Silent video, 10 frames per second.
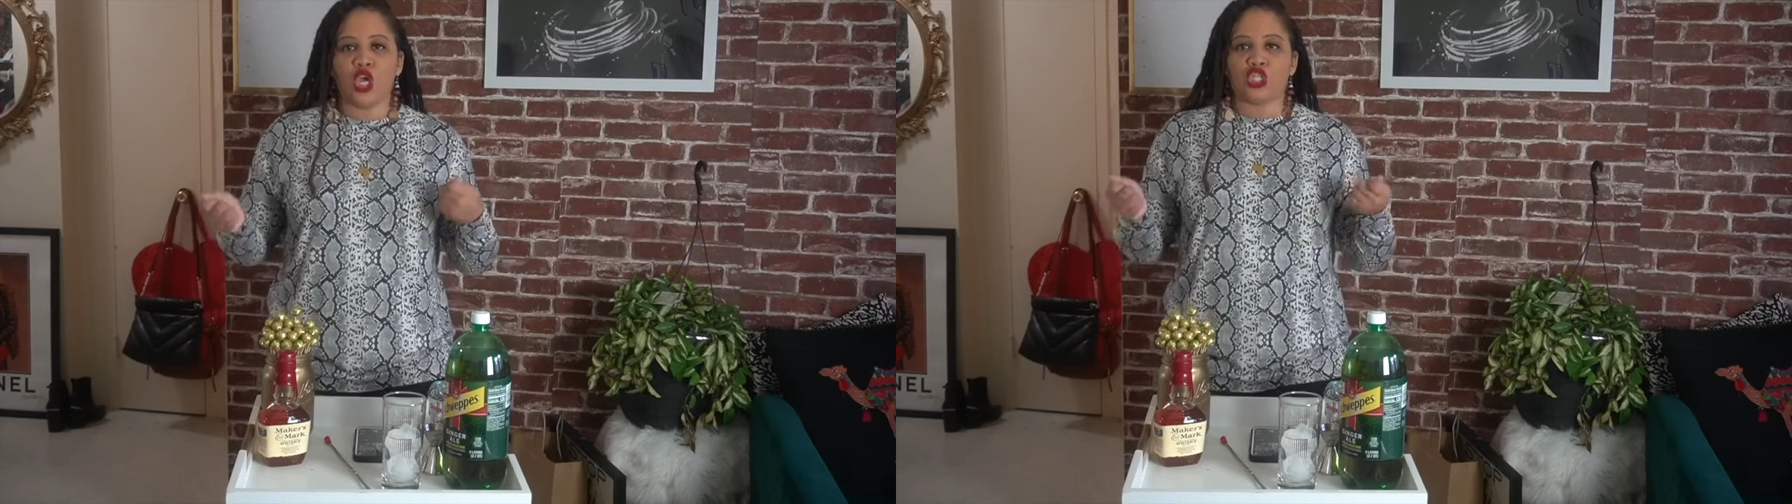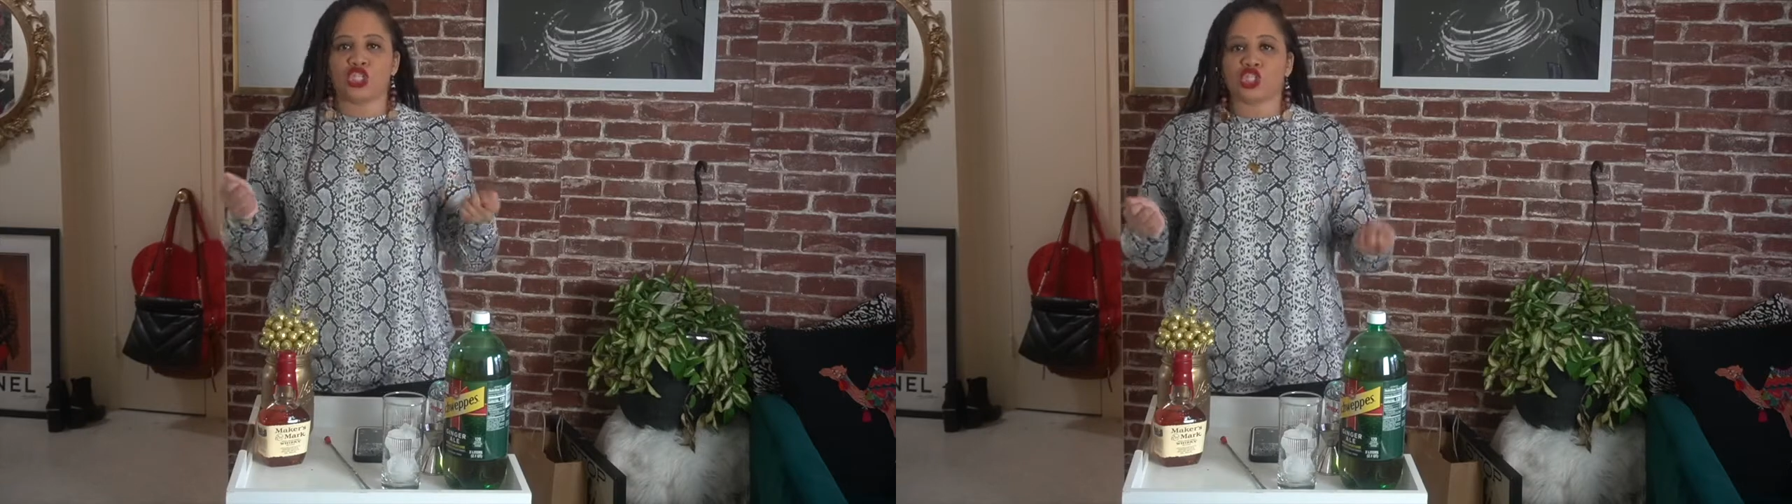
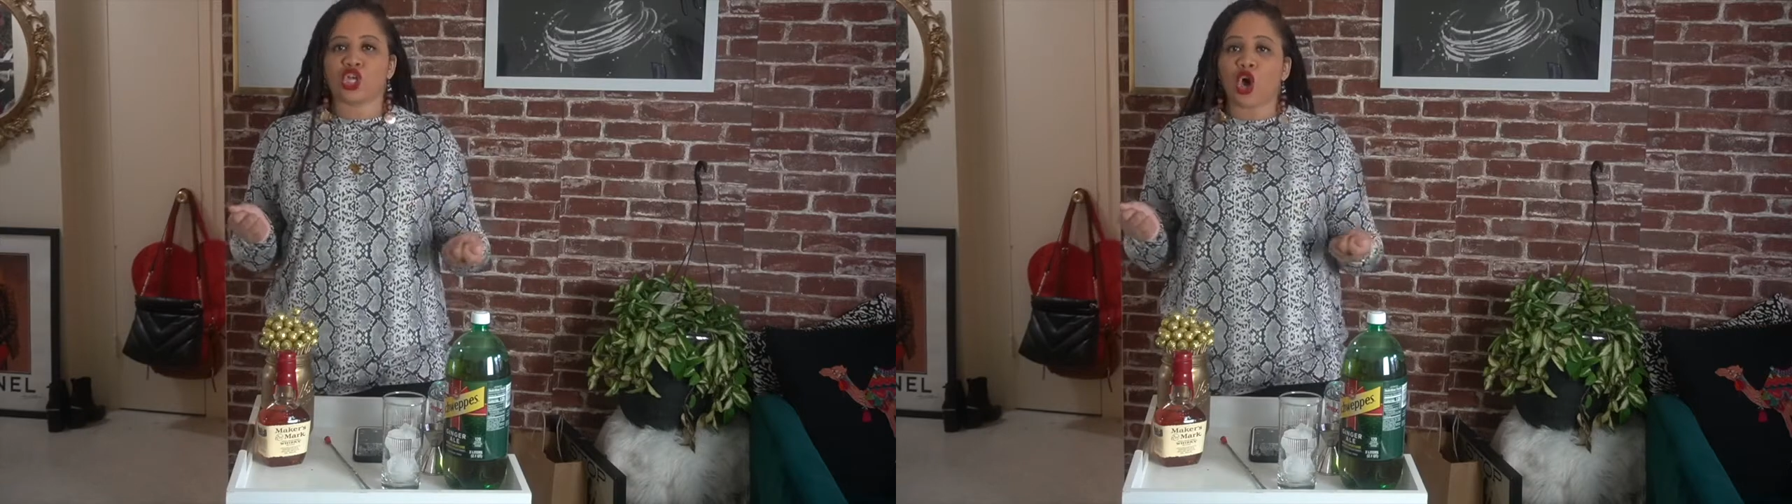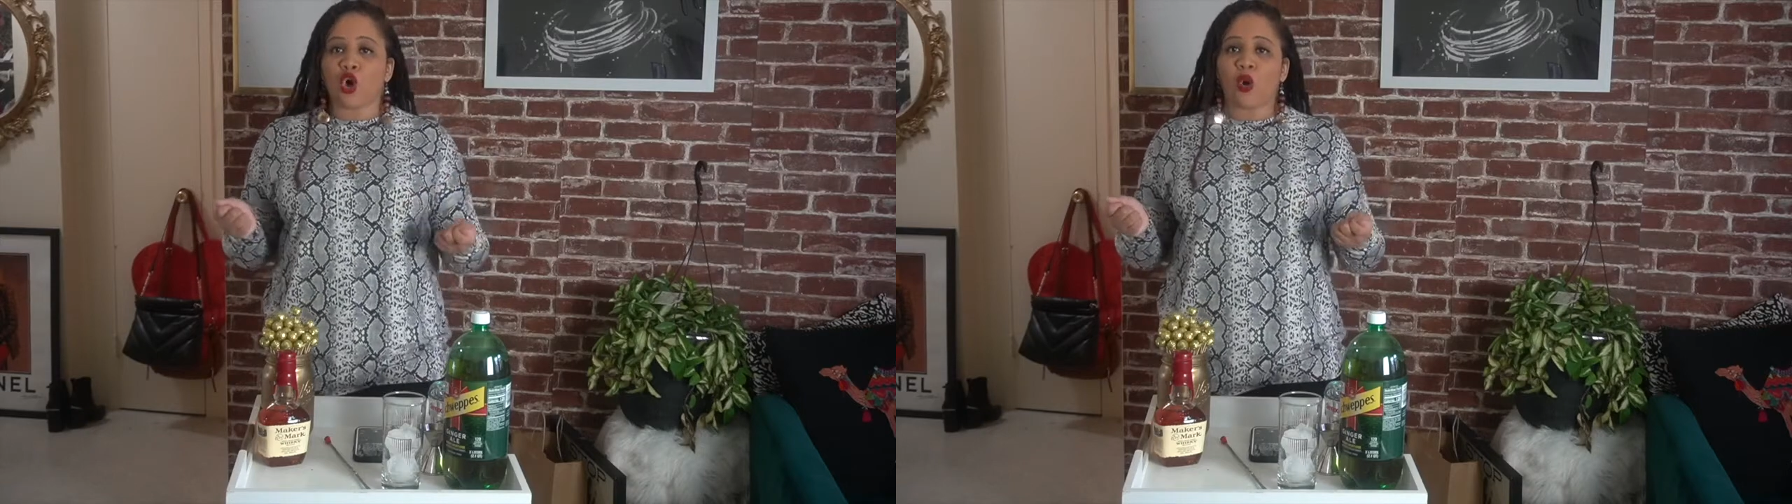
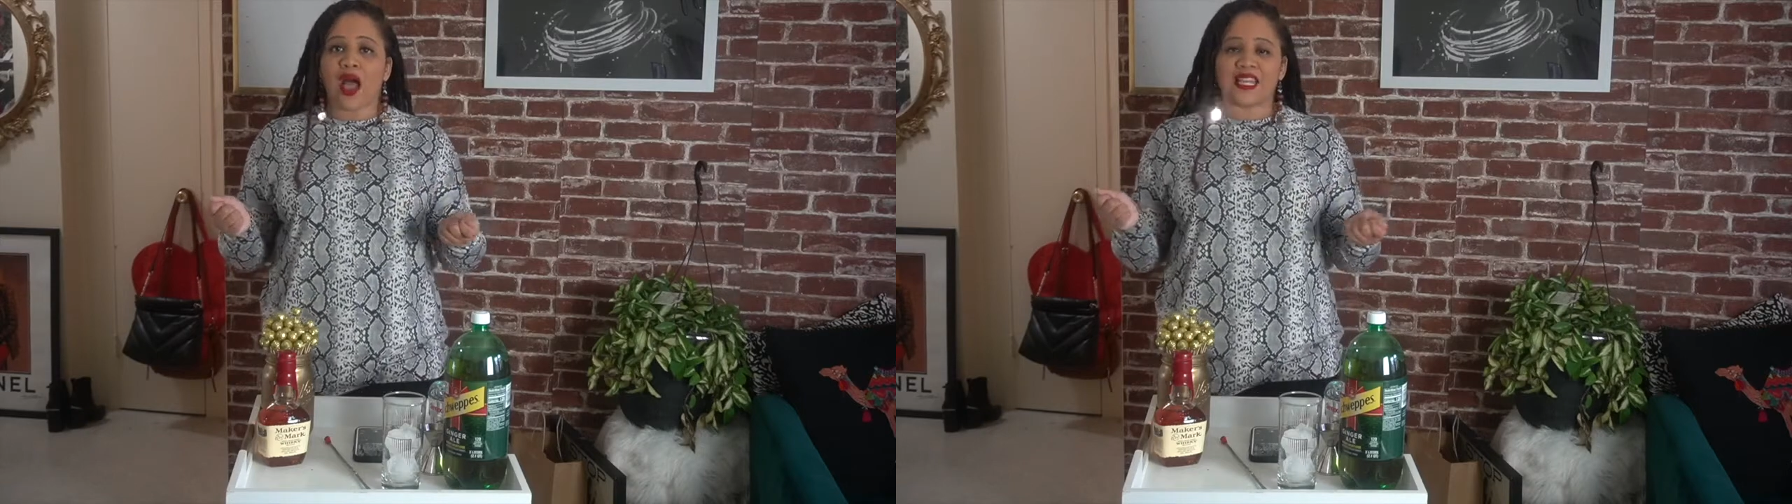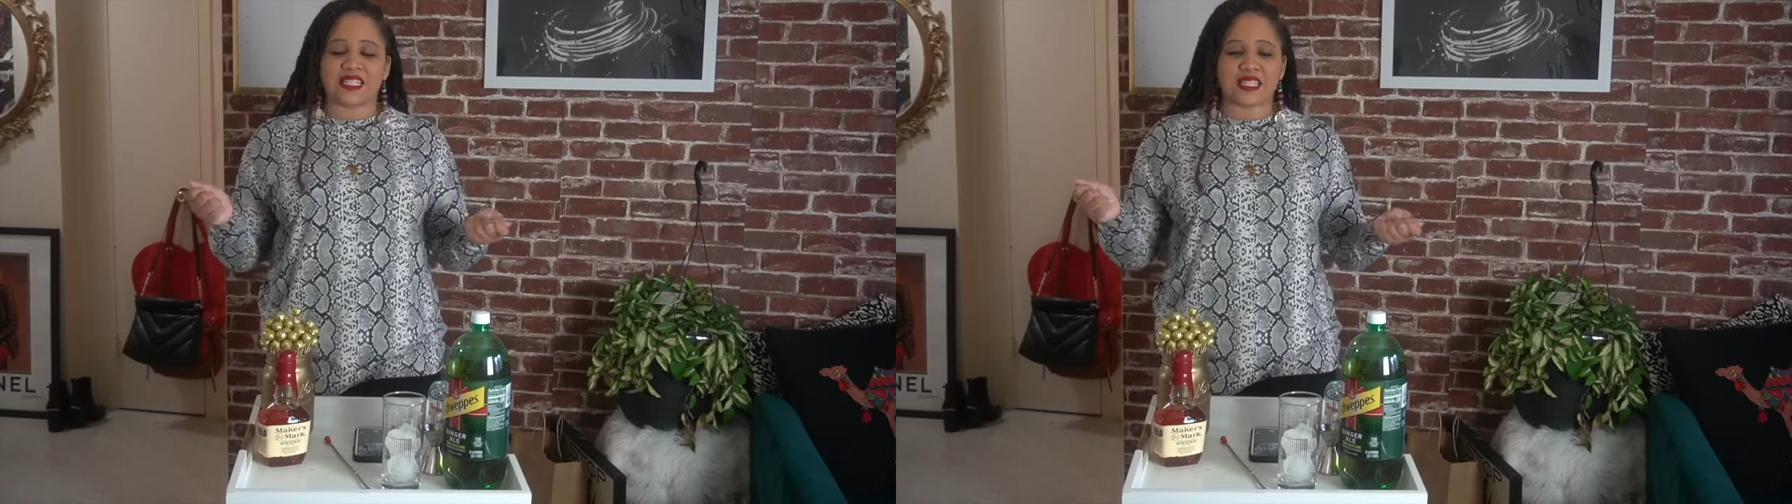So
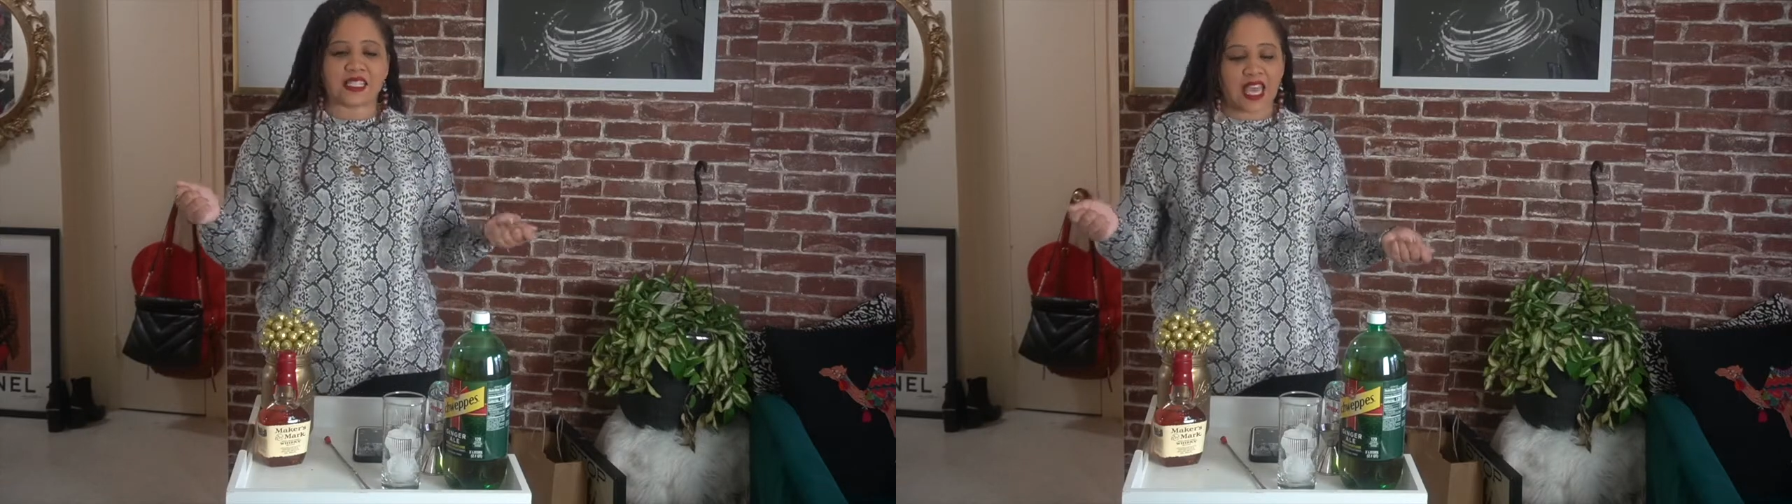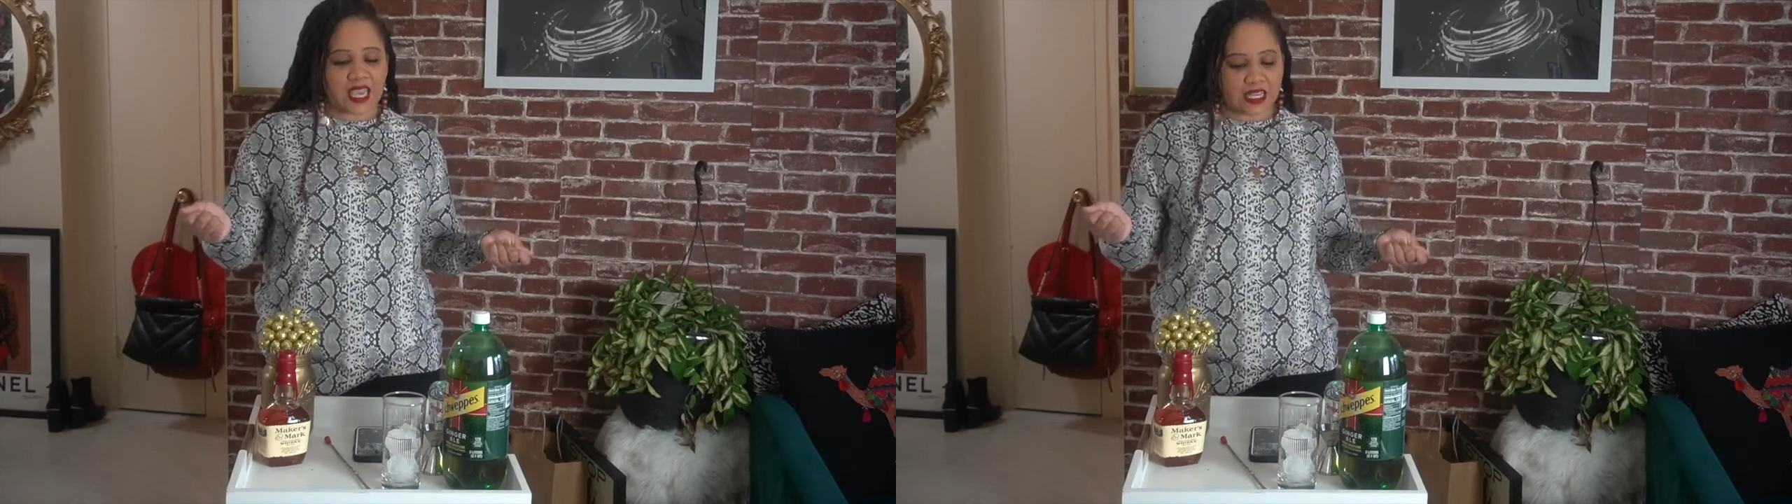I
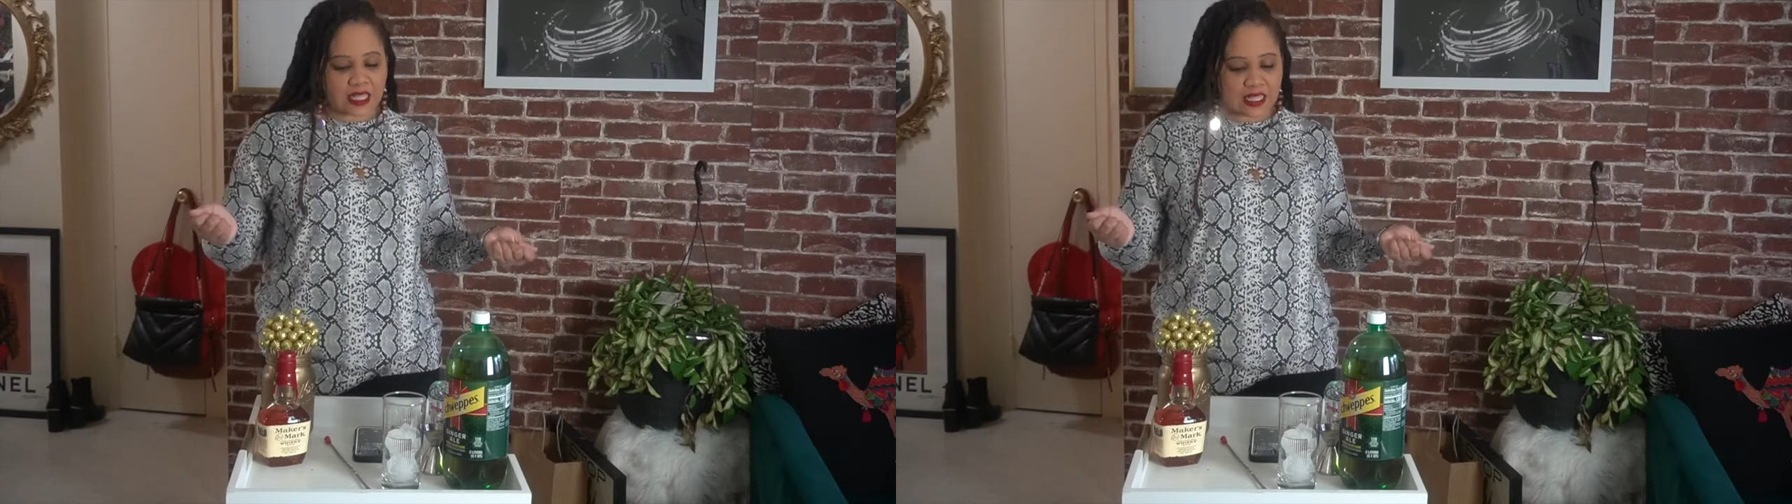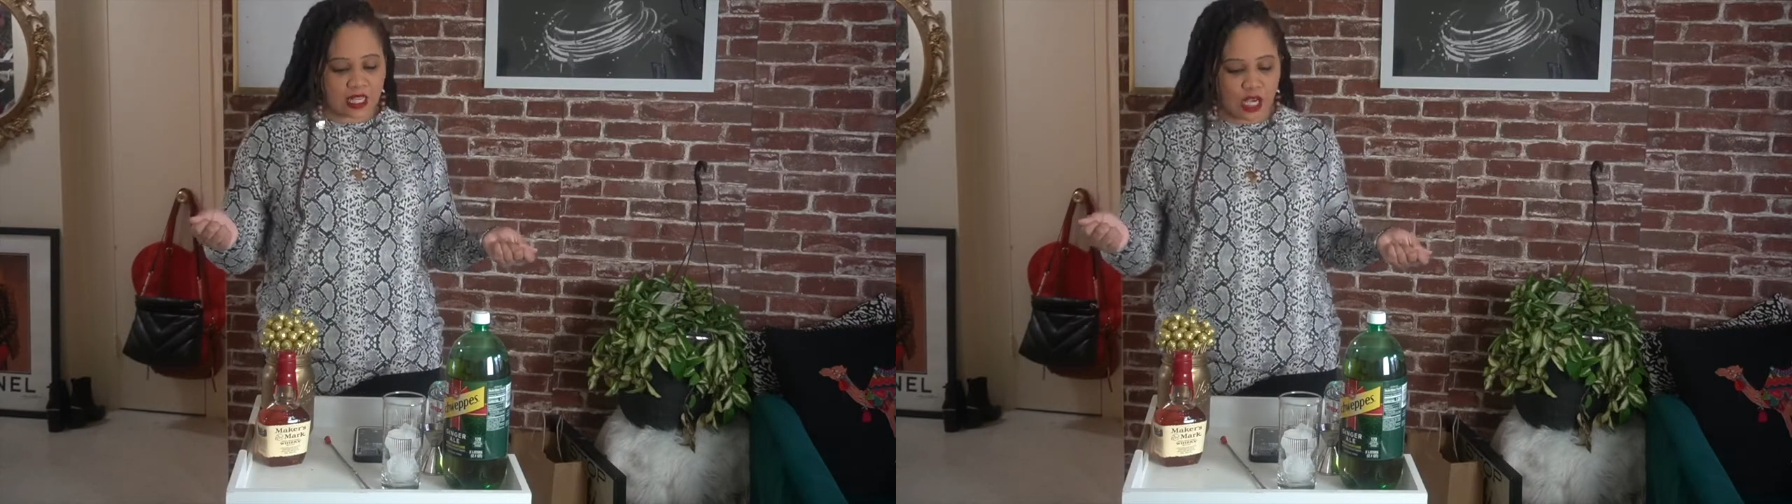
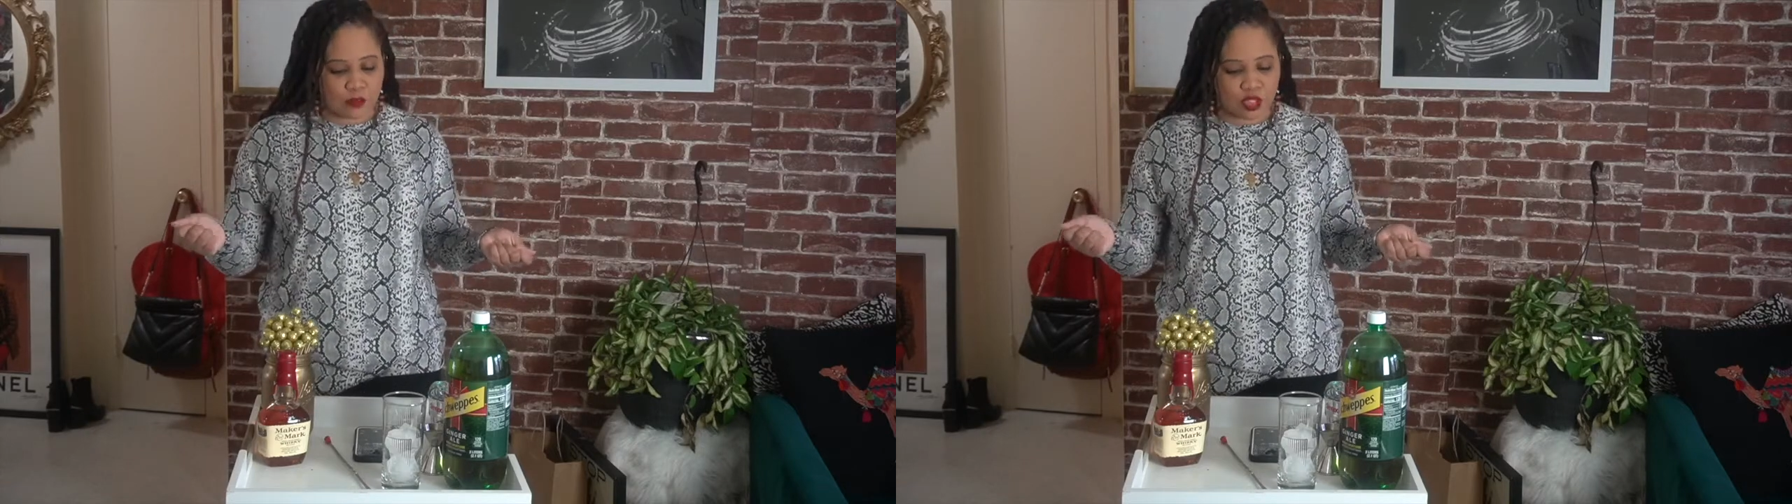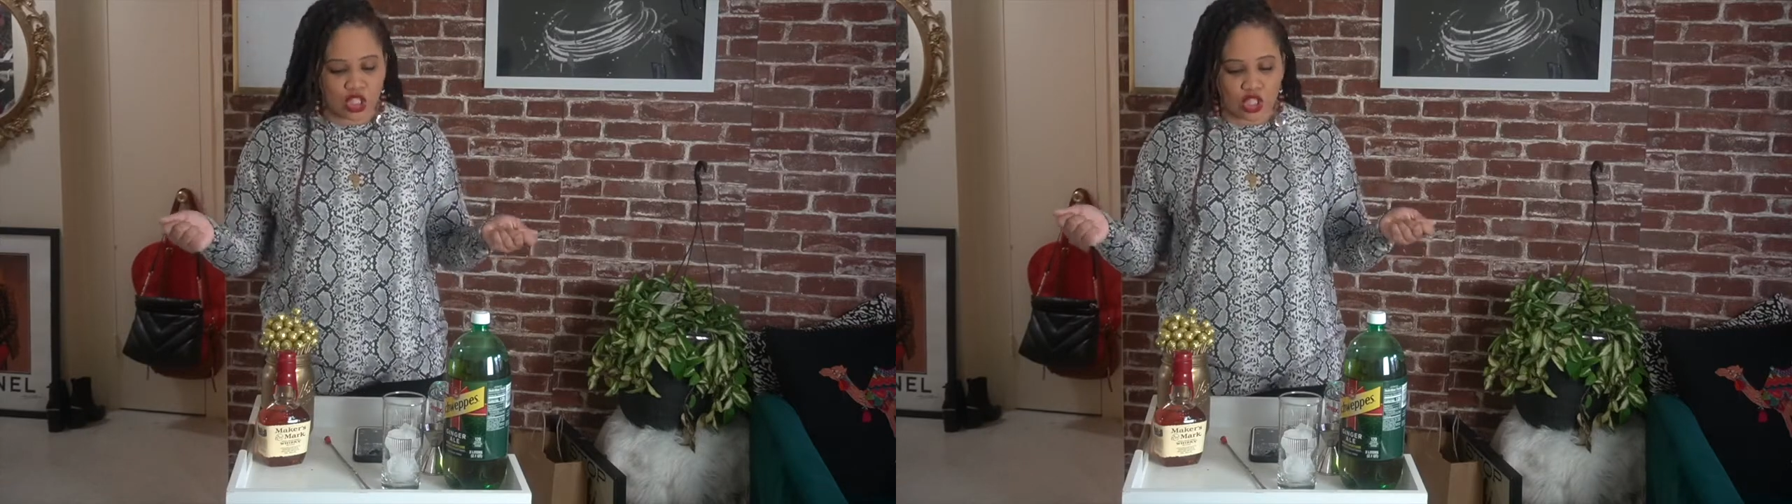decided I'm